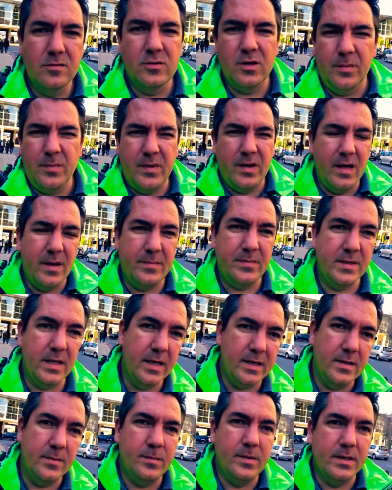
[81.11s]
drop an
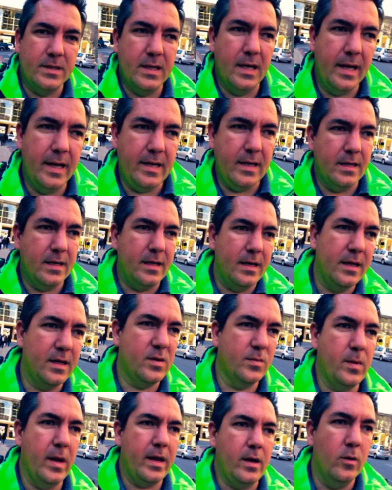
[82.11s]
update a bit later and
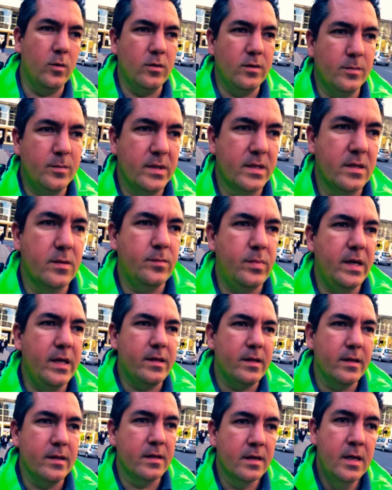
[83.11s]
explain all the bits and
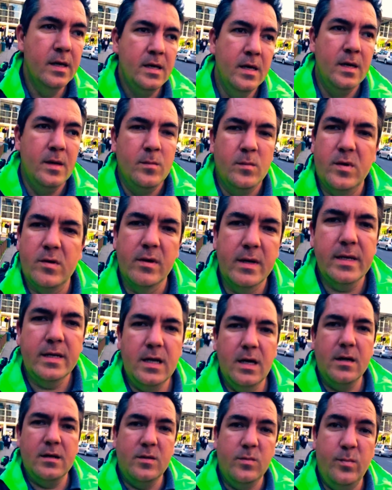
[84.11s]
pieces. But right
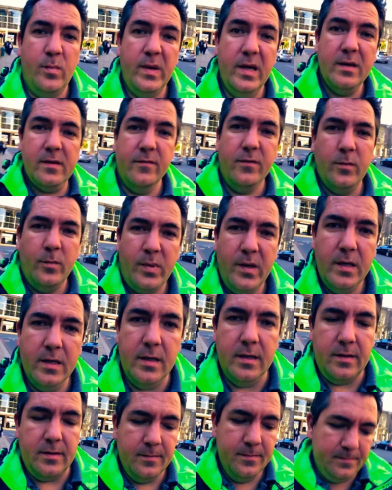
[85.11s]
now it's Beers for
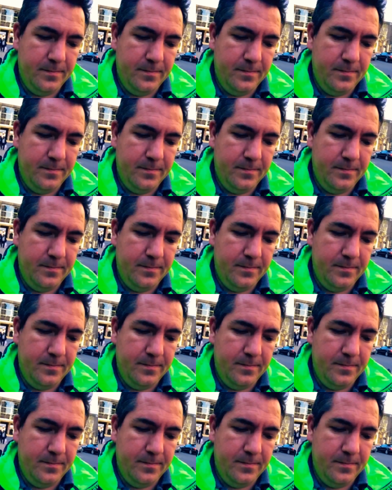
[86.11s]
Peers.